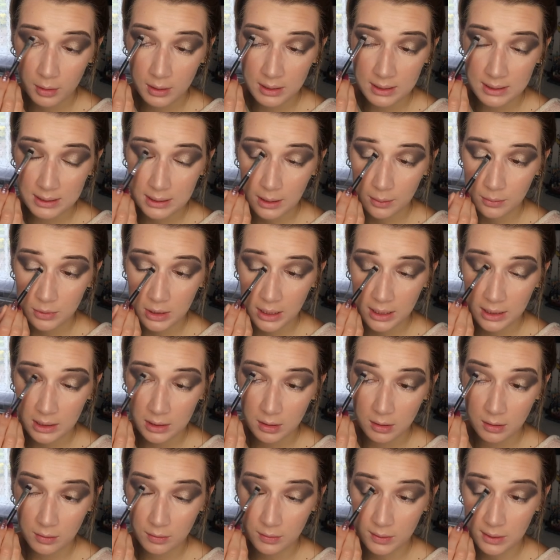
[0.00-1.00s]
on the subject
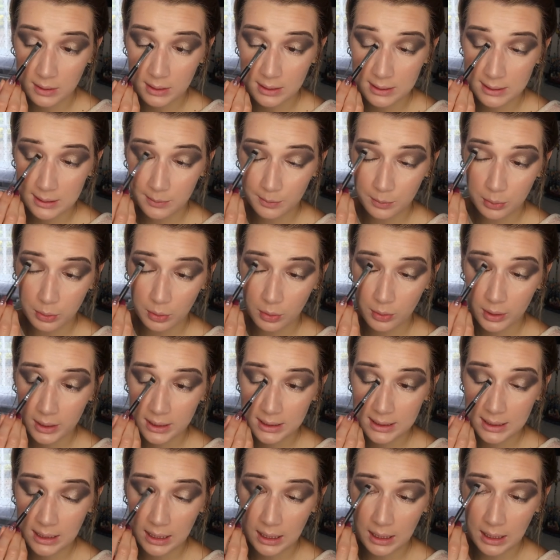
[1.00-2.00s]
of
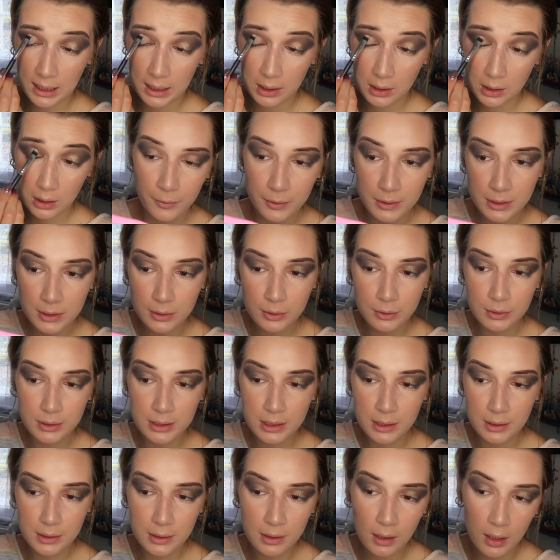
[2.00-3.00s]
disappointing, I was
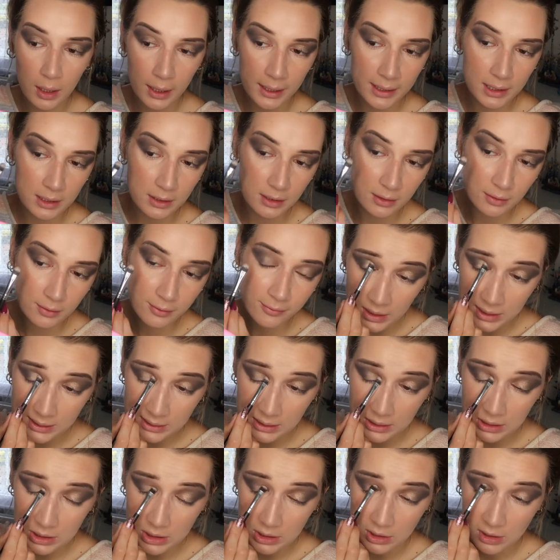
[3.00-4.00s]
also kind of
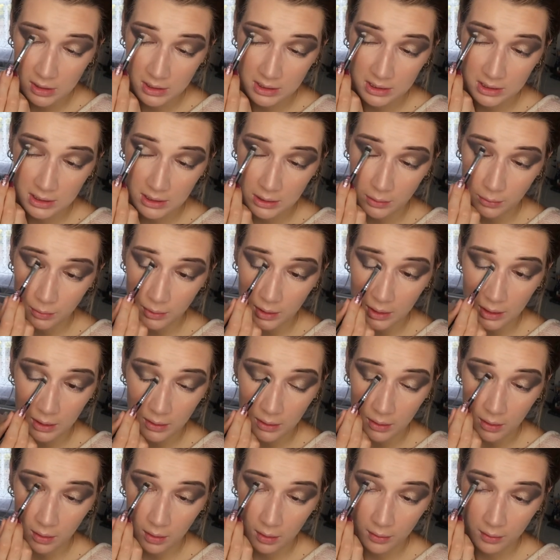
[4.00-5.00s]
disenchanted
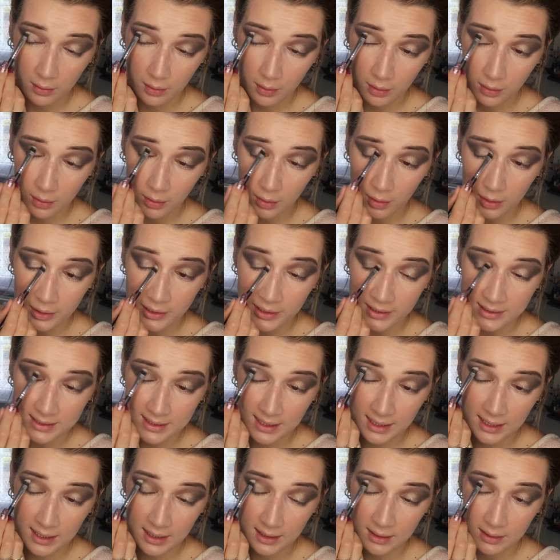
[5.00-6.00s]
with Arya's
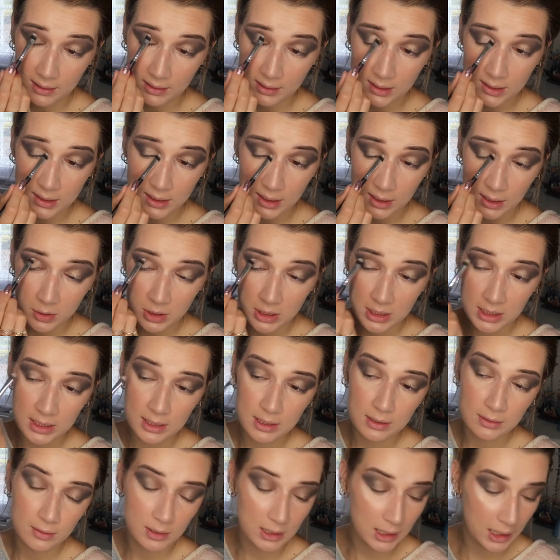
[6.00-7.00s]
end. She
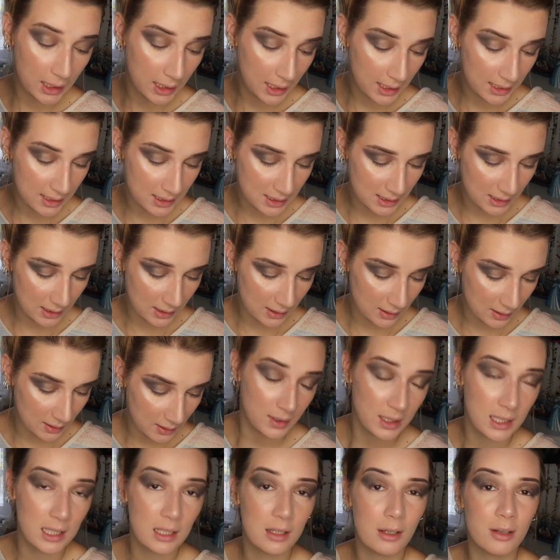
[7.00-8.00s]
didn't really get to
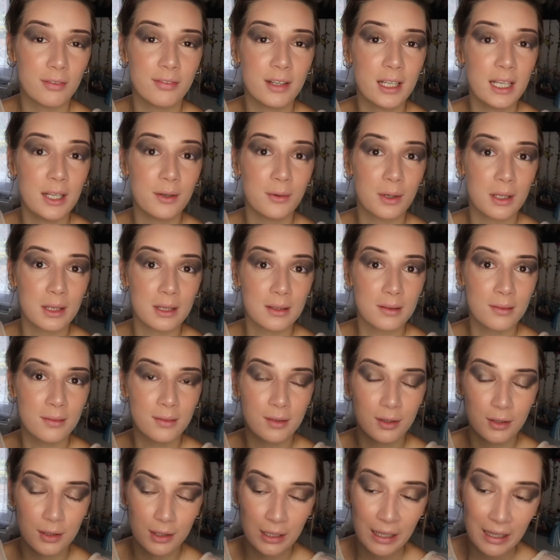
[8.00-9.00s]
kill off anyone
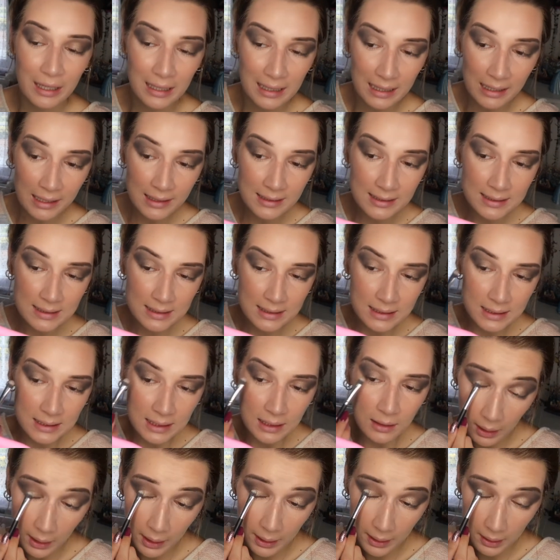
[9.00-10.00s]
on her list,
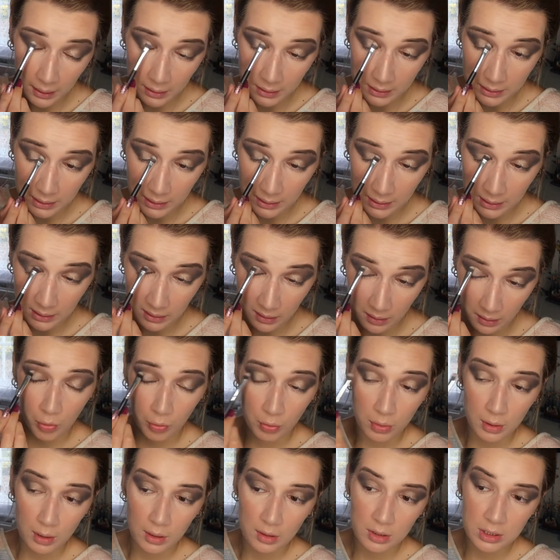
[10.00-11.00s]
and
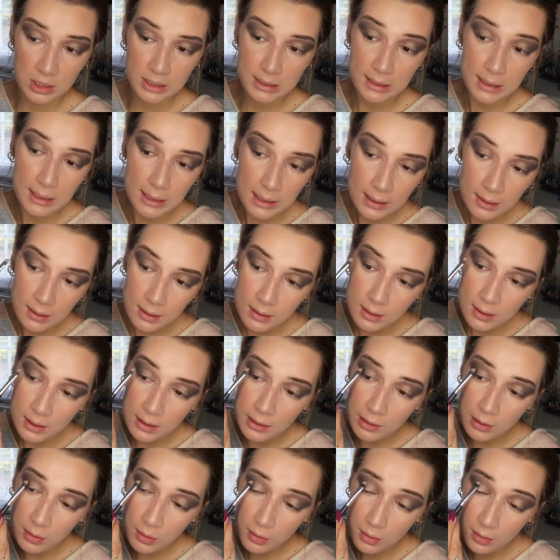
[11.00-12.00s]
although she
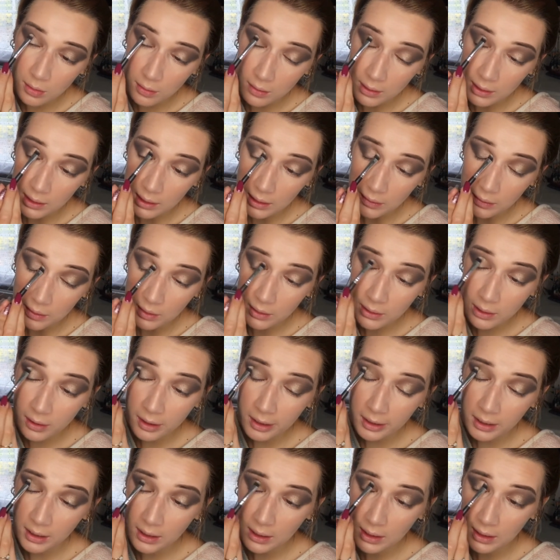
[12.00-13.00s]
killed the
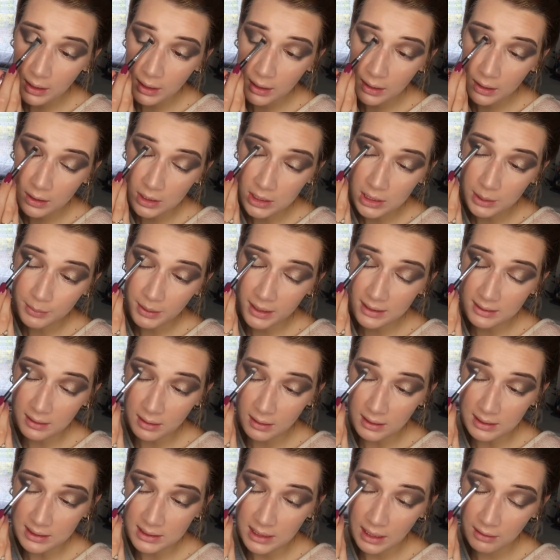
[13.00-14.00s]
Night King and she
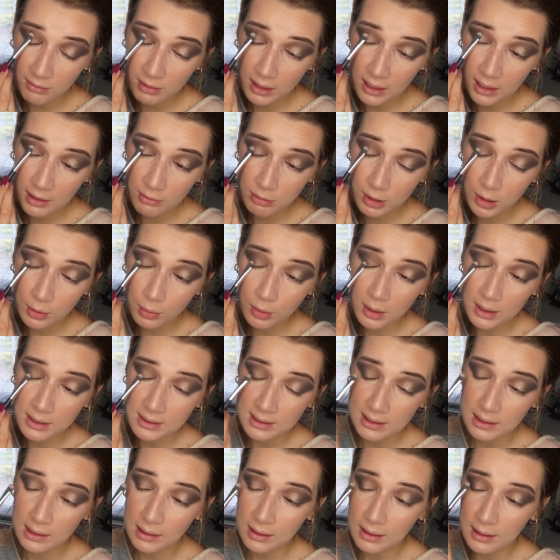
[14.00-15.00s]
basically saved
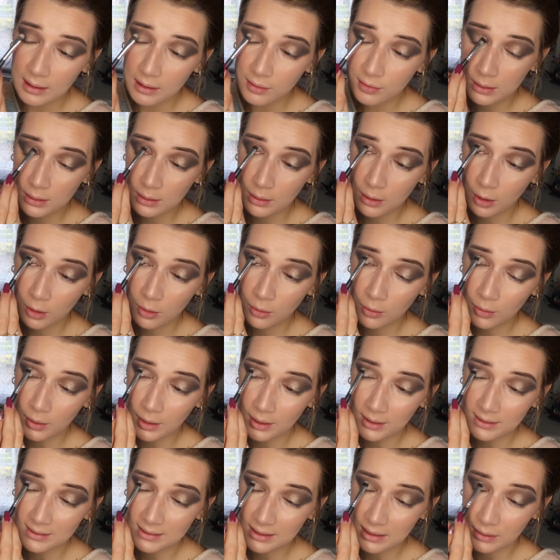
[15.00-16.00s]
everyone's life, no
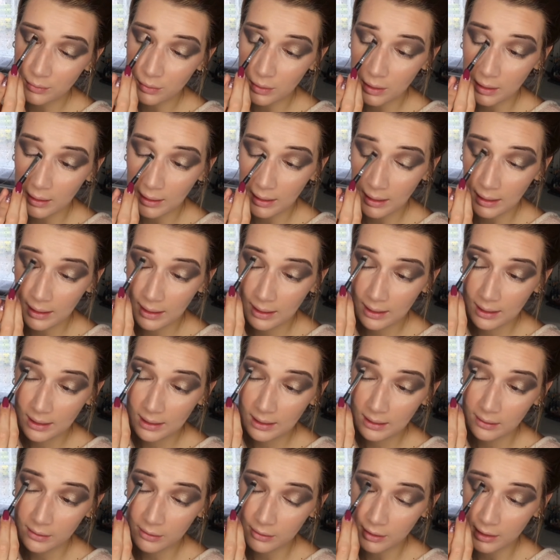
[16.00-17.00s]
one has given her
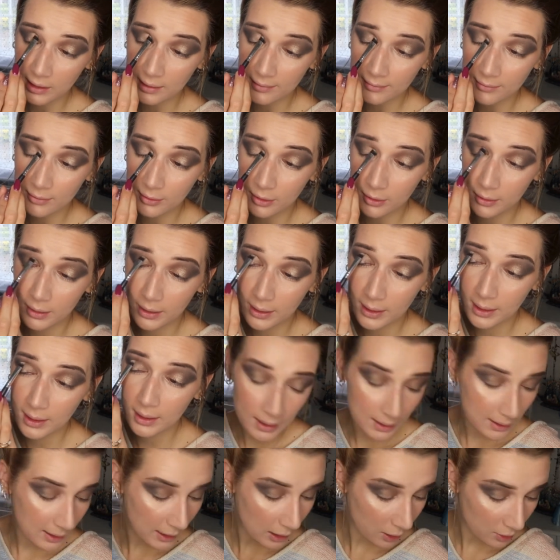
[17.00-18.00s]
any credit for it.
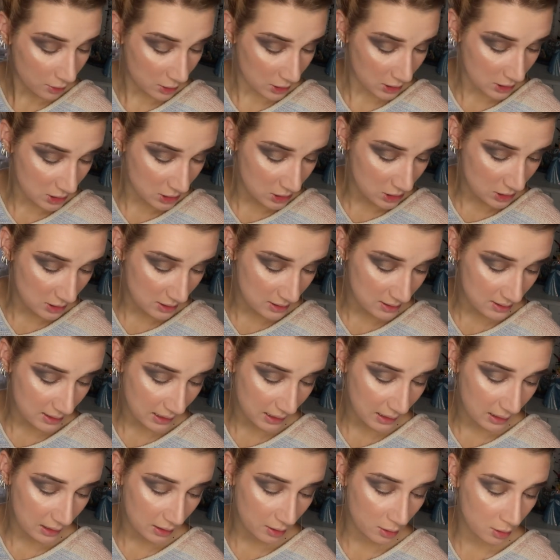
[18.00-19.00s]
And now she's just
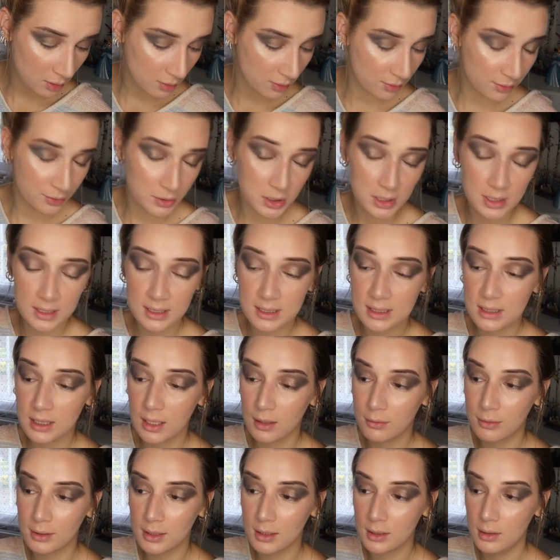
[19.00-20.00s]
sailing off to
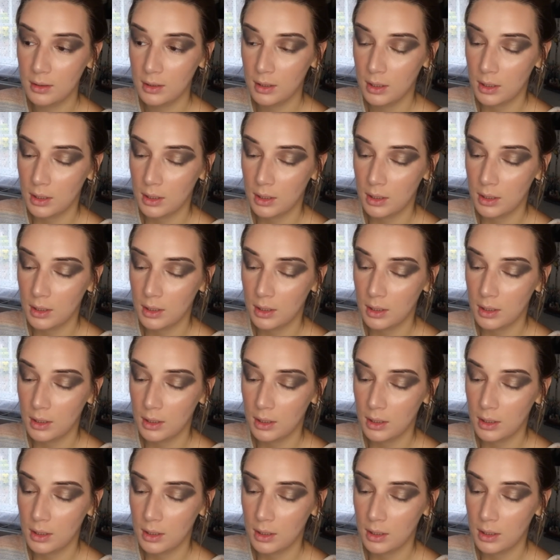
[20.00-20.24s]
discover